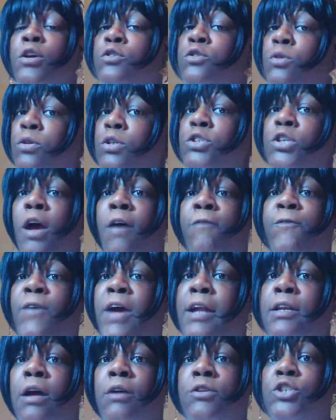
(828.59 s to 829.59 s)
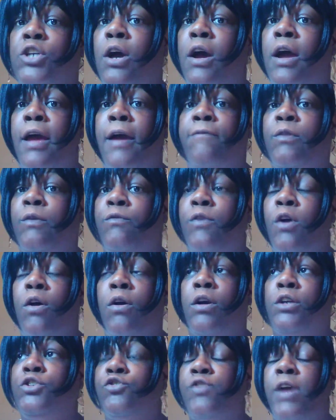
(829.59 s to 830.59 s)
Soon as y'all find out y'all have the
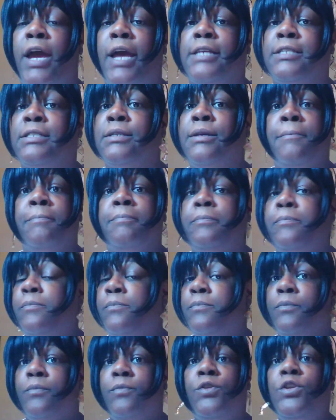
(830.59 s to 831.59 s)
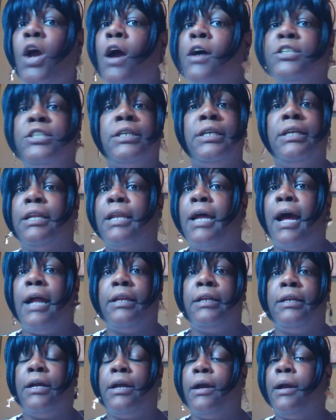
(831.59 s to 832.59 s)
wrong address, y'all should get
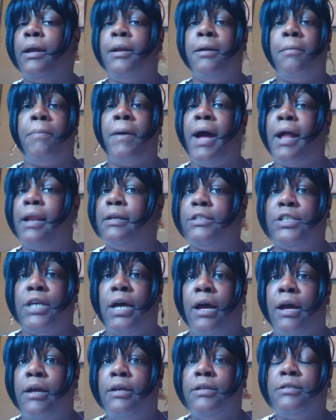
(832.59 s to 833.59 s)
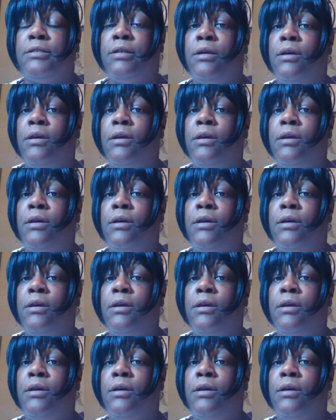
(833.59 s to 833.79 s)
out of there and apologize.